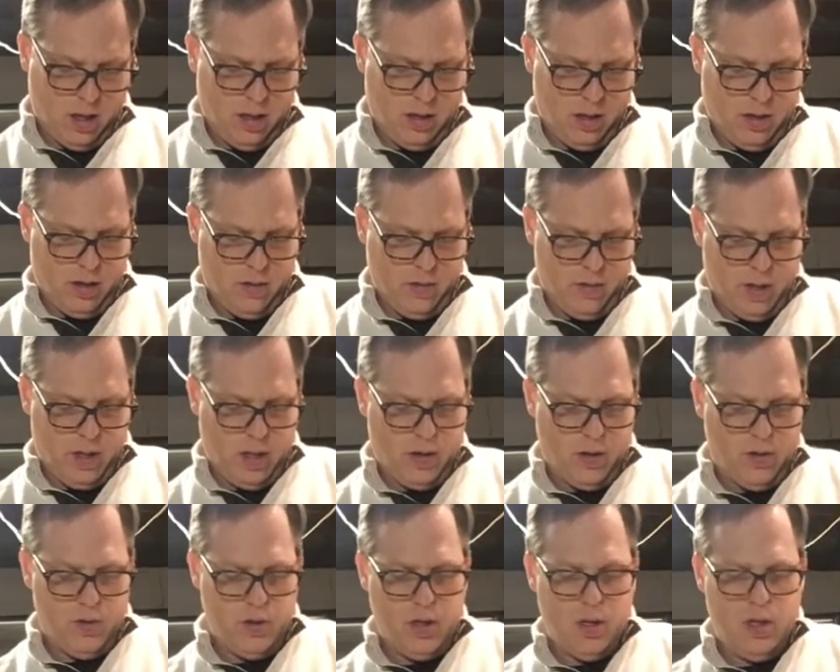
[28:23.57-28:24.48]
There we
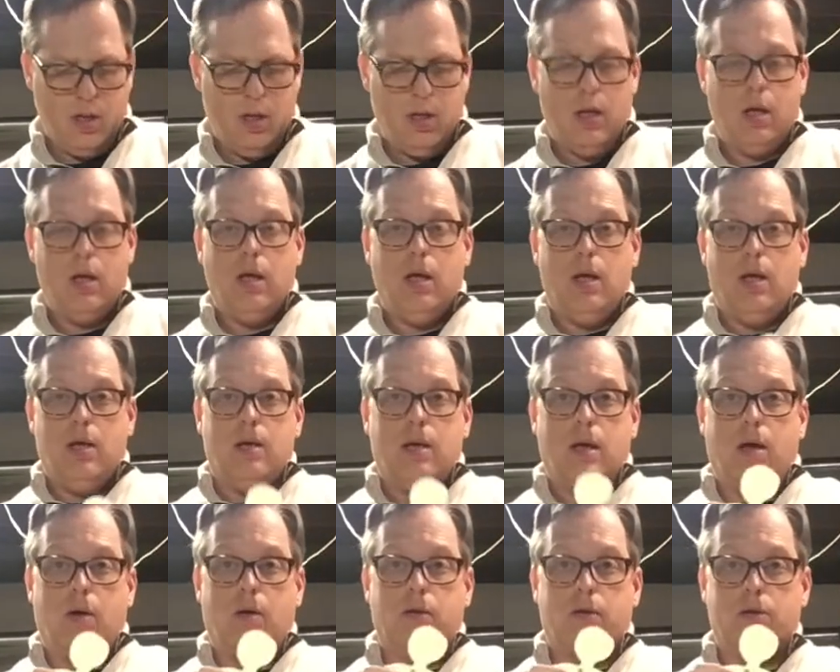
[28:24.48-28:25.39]
go.
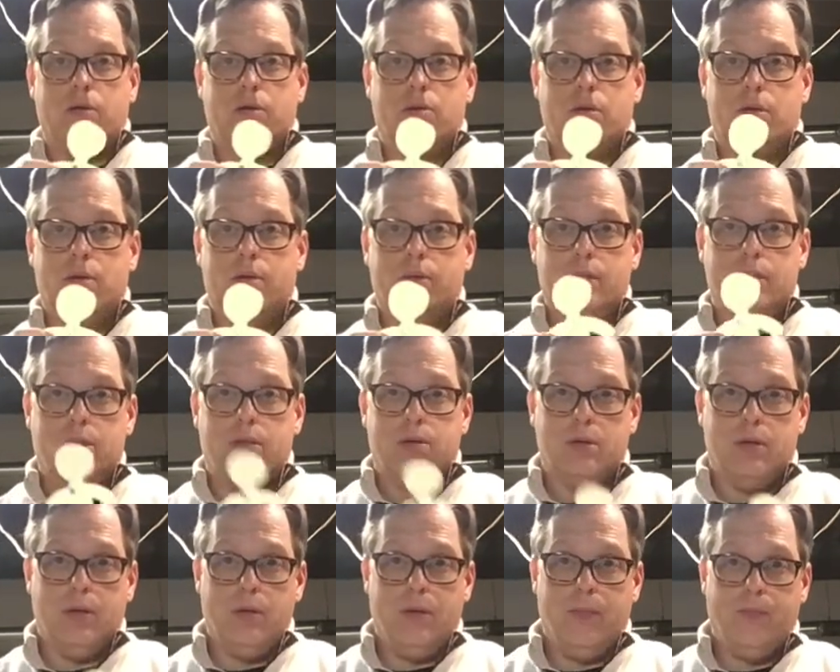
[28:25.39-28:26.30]
Now the screw is
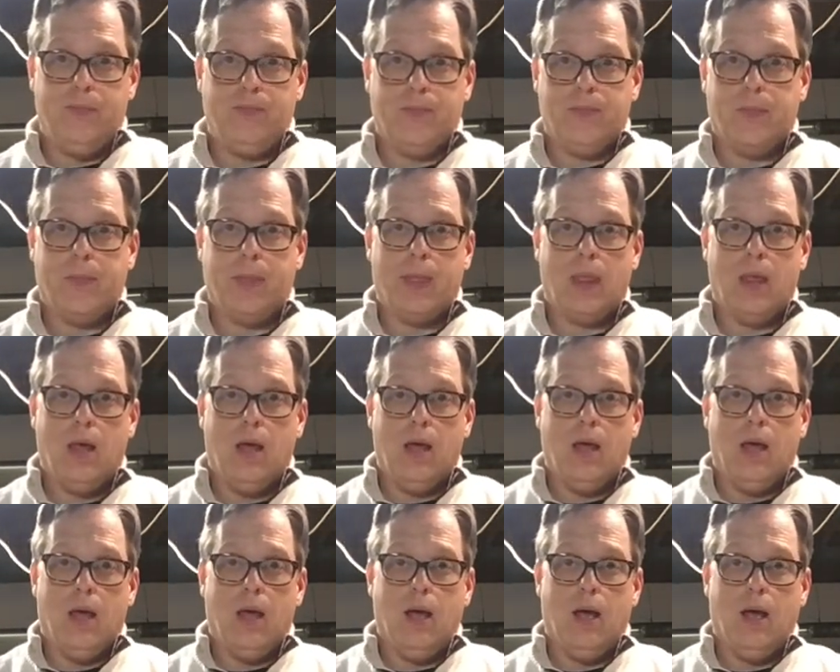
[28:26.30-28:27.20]
through,
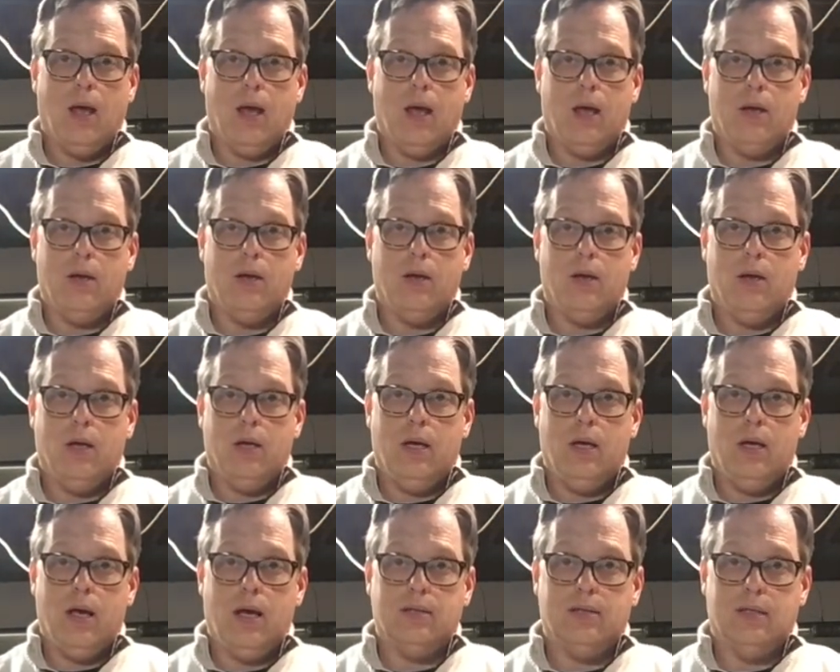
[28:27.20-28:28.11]
and
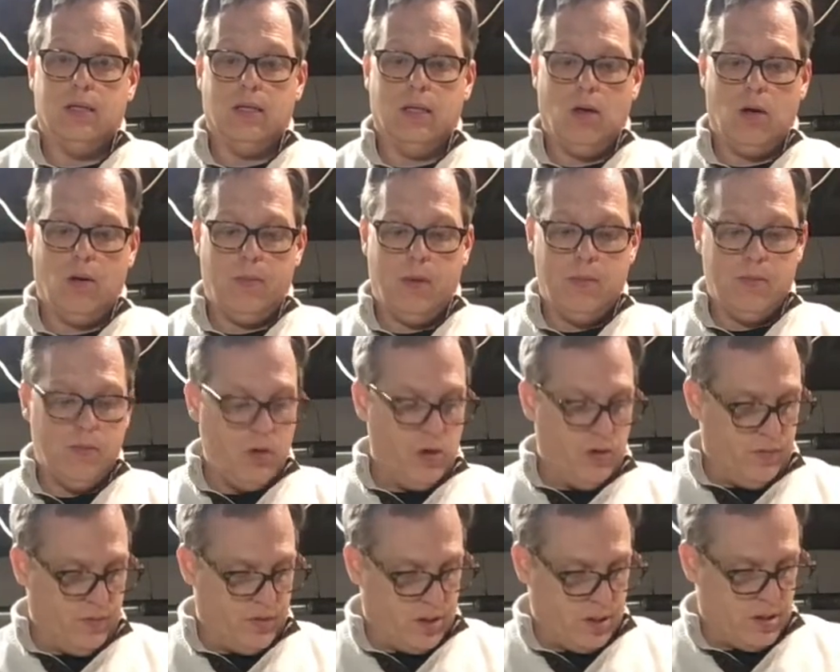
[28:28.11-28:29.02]
he has a little arm that
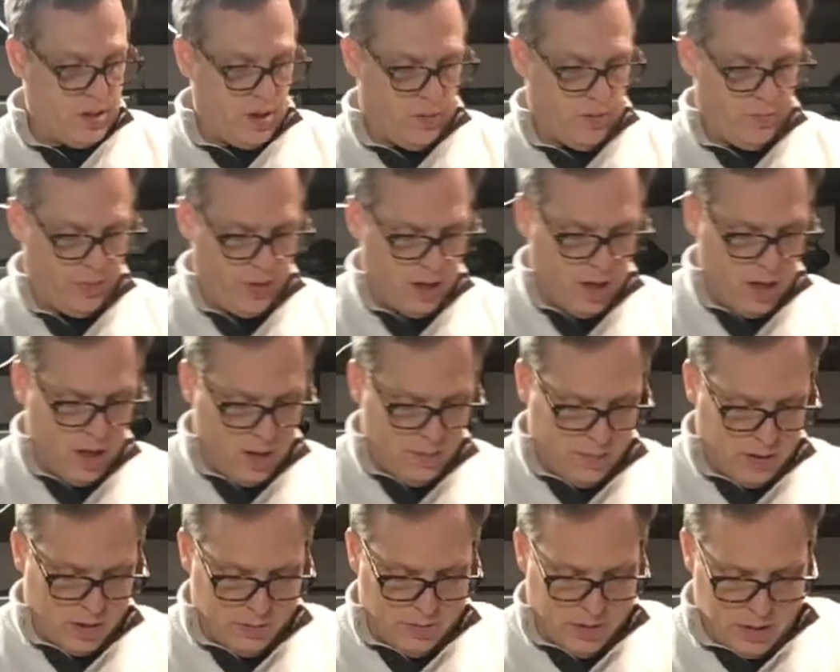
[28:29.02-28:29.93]
moves. So
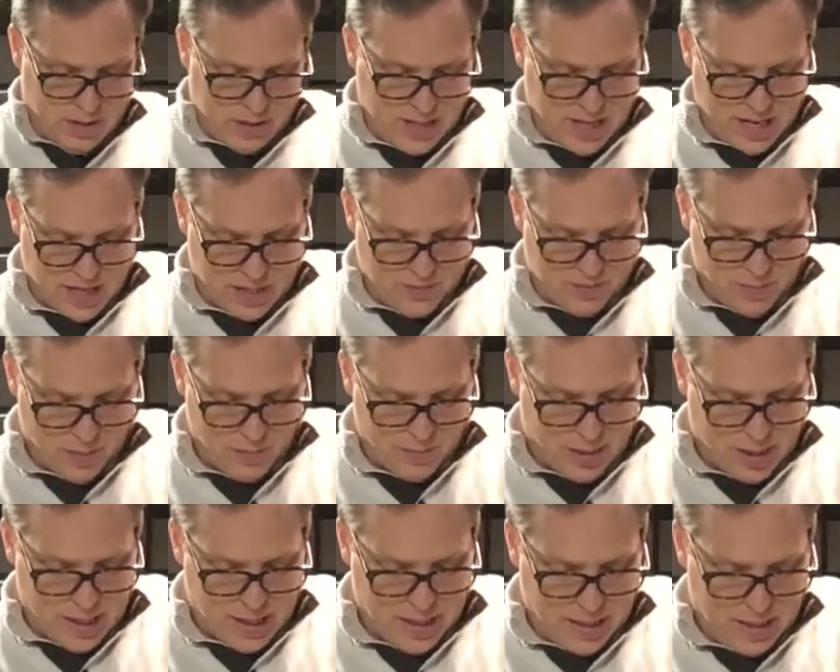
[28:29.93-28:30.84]
I'm going to reattach my
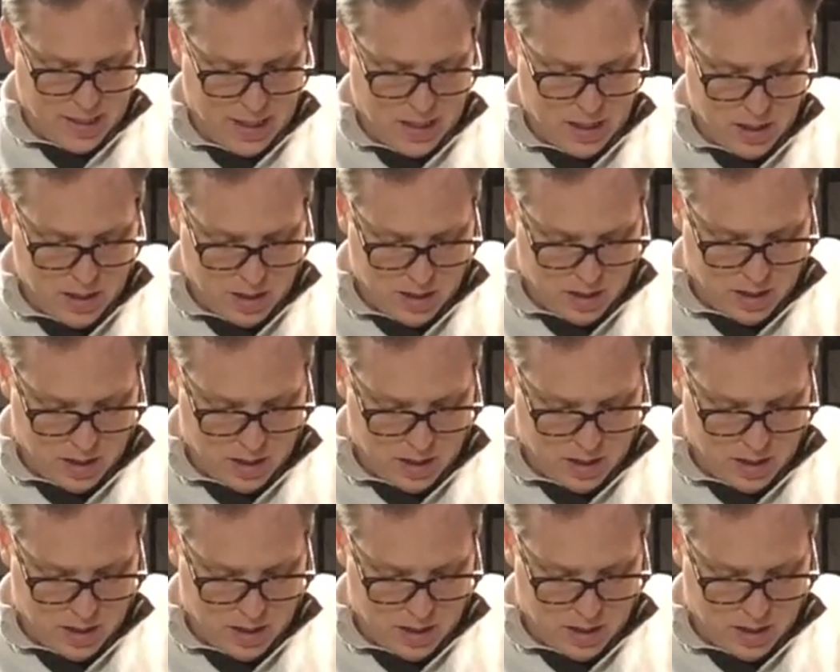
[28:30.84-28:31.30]
body